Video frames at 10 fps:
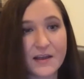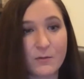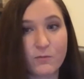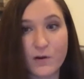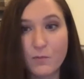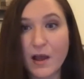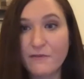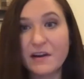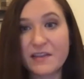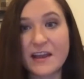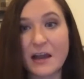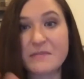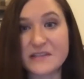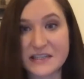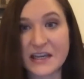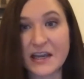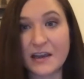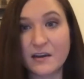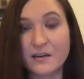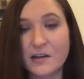from everything i'm
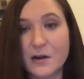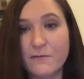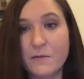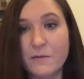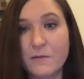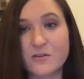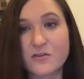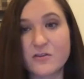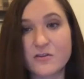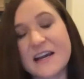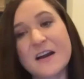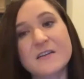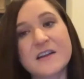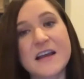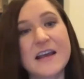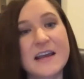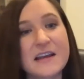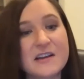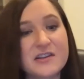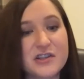seeing you know from this ultrasound
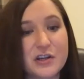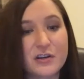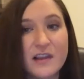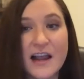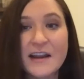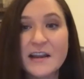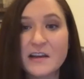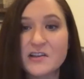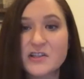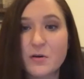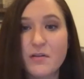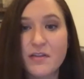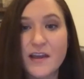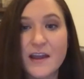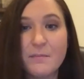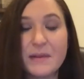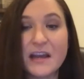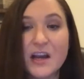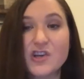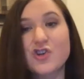is your lining is so thin
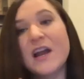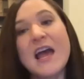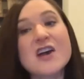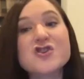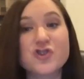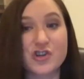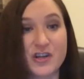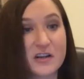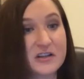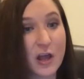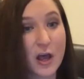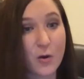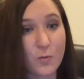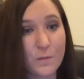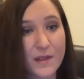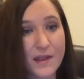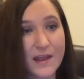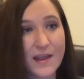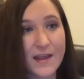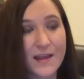because your estrogen is low
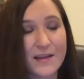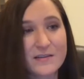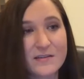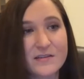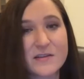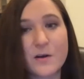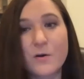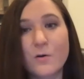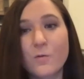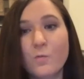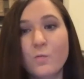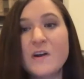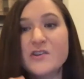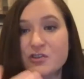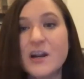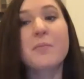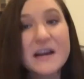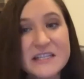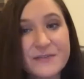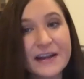so once you stop
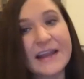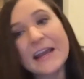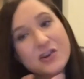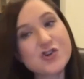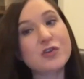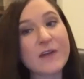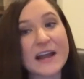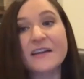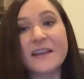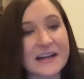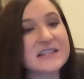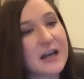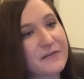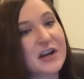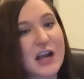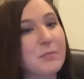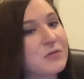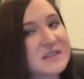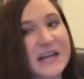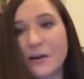breastfeeding, it should regulate itself in a
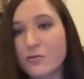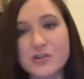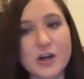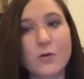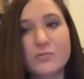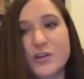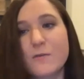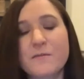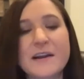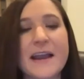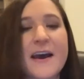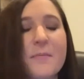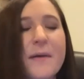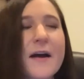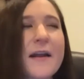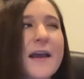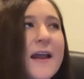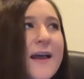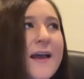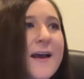couple cycles. Don't don't freak out about it.
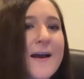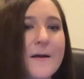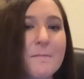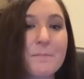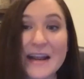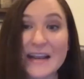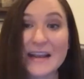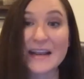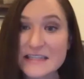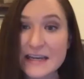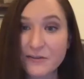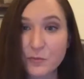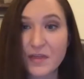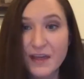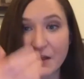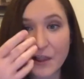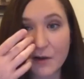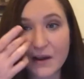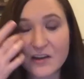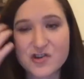Um, but I mm-hmm. conceived with that low
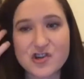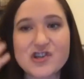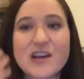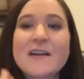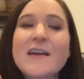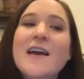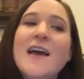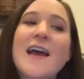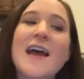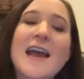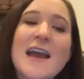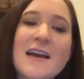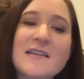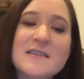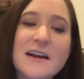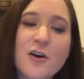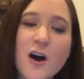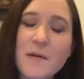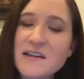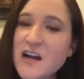estrogen. Wow. And so I
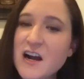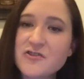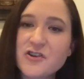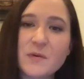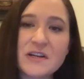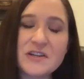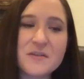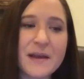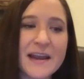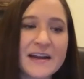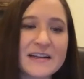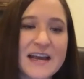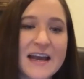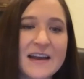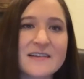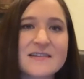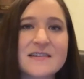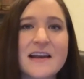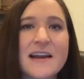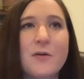call my doctor, we do the beta
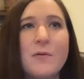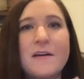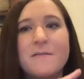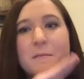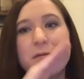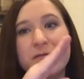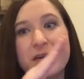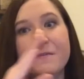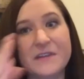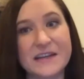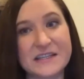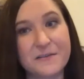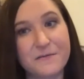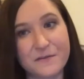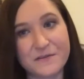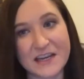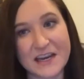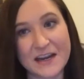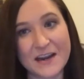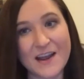test, and it went from 50 to 15.